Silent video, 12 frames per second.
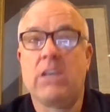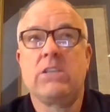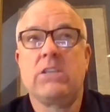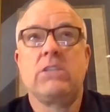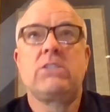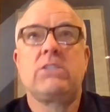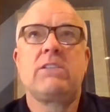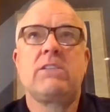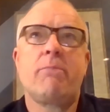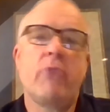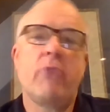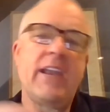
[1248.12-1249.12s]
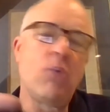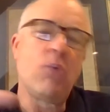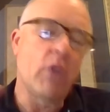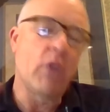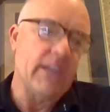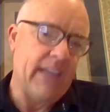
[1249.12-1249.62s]
separating
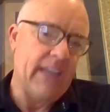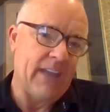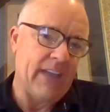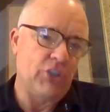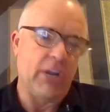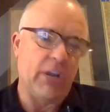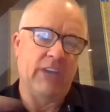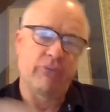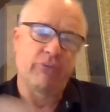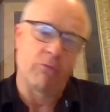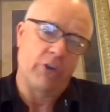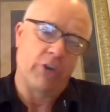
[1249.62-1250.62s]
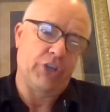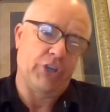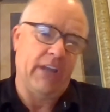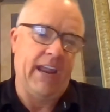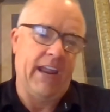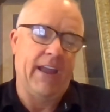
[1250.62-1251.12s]
what you can change from what you
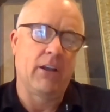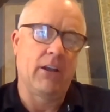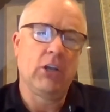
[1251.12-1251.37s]
can't.